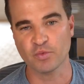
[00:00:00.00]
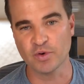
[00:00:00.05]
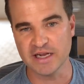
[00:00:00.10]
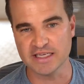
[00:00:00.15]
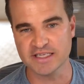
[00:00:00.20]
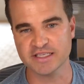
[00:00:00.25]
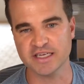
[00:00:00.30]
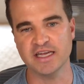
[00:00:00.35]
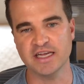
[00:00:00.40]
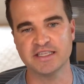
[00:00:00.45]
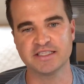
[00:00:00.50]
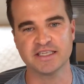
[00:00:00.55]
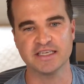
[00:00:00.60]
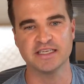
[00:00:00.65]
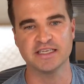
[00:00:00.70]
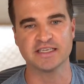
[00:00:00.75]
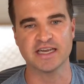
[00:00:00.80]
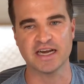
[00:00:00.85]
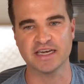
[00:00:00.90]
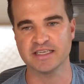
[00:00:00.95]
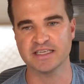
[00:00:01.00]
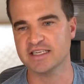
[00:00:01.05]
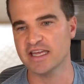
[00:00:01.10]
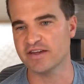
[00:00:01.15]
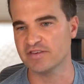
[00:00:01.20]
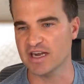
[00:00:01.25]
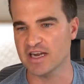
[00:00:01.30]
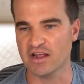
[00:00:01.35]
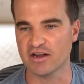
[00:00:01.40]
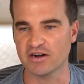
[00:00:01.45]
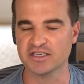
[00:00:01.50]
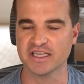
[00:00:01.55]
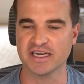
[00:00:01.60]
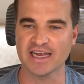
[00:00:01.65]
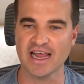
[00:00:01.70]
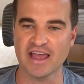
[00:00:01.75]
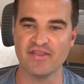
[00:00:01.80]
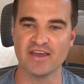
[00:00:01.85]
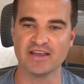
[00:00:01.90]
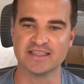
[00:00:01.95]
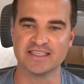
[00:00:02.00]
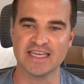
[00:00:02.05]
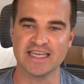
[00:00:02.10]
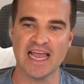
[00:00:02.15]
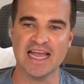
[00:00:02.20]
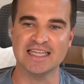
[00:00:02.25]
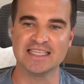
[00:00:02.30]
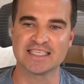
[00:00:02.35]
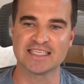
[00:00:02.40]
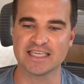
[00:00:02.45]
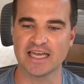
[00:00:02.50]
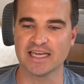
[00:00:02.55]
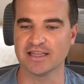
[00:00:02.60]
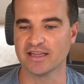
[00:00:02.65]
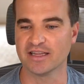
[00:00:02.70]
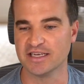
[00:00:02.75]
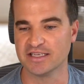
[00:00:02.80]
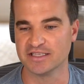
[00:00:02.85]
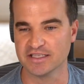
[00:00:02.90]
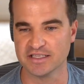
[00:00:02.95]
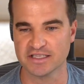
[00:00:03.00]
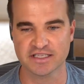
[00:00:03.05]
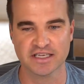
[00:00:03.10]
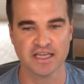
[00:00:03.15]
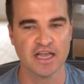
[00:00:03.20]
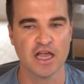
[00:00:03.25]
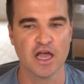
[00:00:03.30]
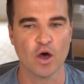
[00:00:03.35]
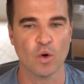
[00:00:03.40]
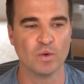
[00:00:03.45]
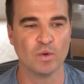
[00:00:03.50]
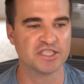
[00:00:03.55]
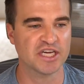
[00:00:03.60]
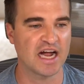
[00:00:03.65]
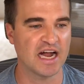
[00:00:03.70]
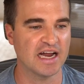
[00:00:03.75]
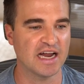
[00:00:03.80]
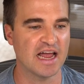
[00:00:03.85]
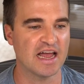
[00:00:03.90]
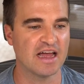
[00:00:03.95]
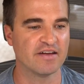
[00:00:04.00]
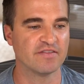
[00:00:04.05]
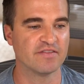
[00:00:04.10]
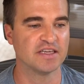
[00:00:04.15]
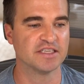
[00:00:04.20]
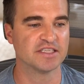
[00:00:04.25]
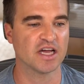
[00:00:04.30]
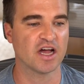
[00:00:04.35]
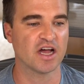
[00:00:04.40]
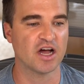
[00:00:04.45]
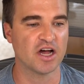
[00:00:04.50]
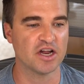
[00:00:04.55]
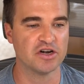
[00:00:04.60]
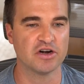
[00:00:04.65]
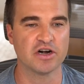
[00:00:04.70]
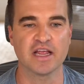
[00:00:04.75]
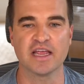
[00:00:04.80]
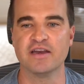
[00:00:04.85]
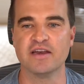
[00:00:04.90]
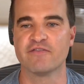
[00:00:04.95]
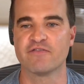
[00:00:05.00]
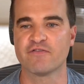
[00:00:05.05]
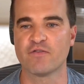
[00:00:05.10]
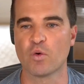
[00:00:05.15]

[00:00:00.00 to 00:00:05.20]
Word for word: Three sites is $97. And again, the 10 site license, which I have, is $147.